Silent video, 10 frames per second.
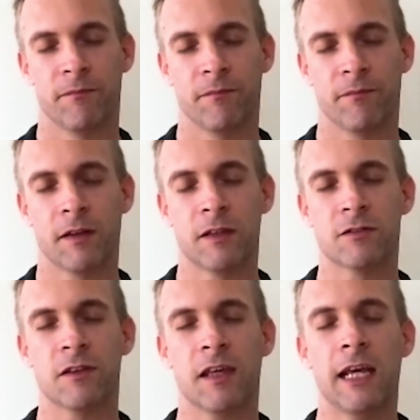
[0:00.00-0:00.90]
And so
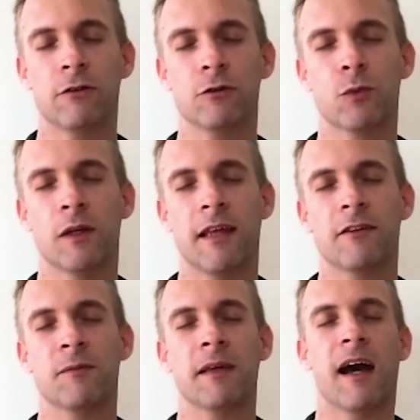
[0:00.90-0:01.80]
the angels want that to
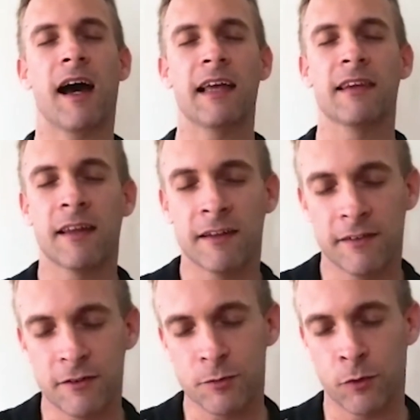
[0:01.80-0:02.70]
be highlighted
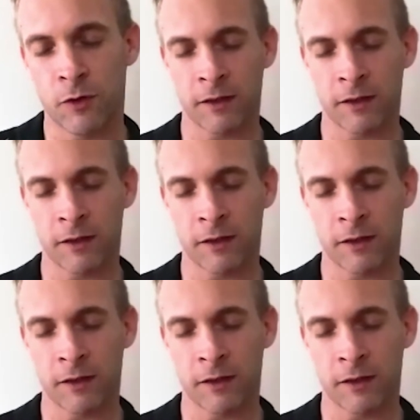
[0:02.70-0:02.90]
this morning.